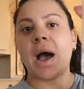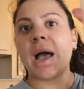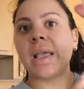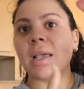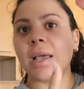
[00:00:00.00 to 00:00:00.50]

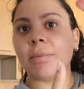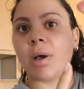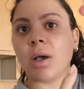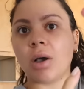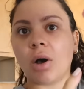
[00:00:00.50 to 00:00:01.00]
I
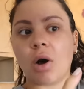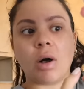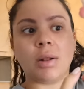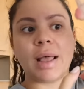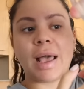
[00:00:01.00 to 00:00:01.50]
am
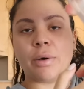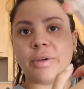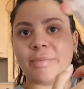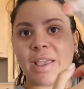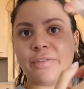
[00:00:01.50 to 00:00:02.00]
all out
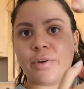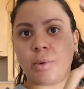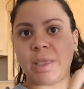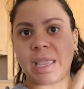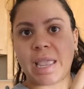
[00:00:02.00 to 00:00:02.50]
of my
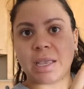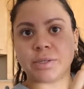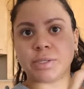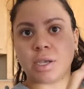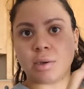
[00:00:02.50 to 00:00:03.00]
foaming
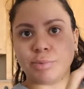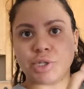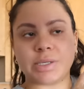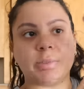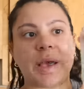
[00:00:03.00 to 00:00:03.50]
hand soap,
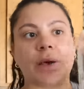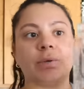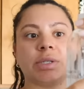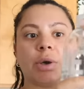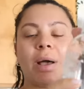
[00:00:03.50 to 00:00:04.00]
just
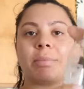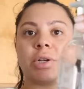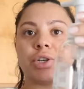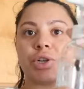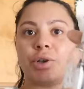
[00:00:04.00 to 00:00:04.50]
about. So I'm
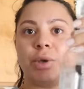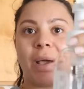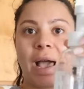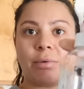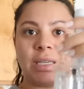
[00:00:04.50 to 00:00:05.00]
gonna show you
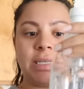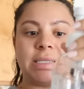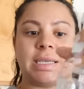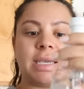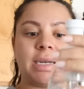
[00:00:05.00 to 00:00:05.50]
how
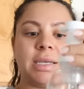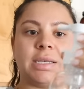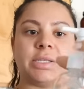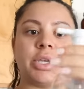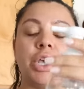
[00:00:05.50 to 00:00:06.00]
easy it
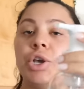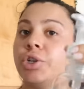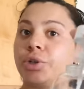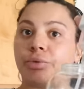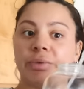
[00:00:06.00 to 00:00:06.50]
is
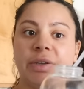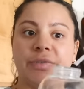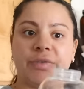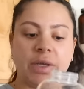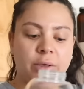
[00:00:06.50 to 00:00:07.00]
to
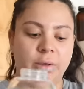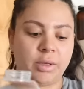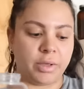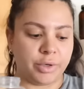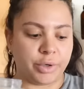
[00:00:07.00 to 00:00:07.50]

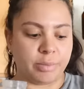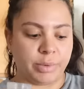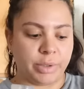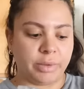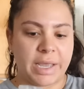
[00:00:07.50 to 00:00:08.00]
refill your
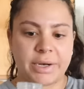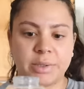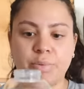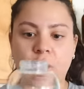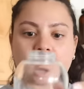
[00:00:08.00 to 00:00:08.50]

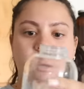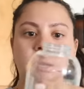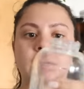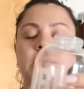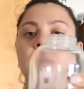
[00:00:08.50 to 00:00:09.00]
Blueland
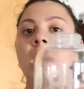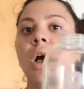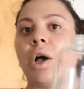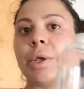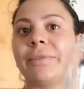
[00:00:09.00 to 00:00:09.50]
products.
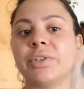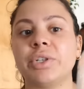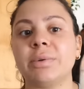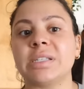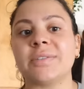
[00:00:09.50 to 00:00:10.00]
All you have to
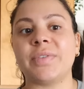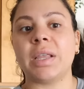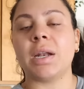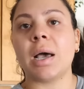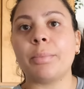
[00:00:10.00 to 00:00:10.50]
do is fill
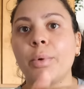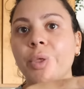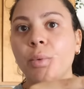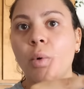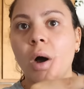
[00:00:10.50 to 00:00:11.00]
it up
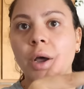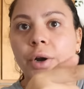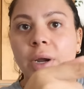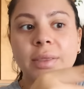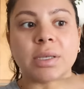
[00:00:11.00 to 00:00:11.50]
with
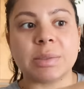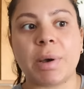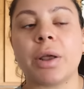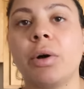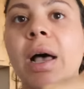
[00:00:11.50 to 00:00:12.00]
water and this
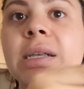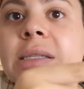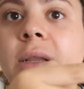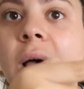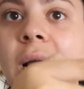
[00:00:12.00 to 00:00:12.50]
bottle has
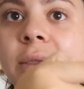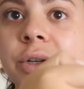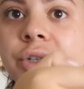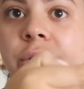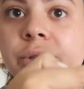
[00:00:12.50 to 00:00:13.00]
the line
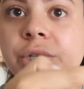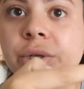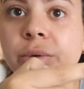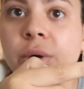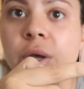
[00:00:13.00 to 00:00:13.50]
that shows
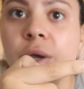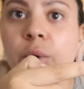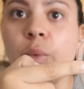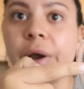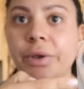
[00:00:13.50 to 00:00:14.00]
you
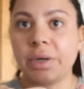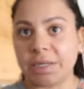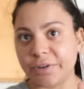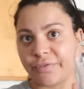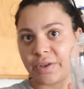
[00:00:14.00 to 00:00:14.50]
where you
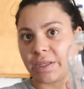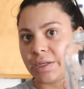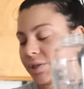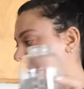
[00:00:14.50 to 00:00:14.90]
need to fill it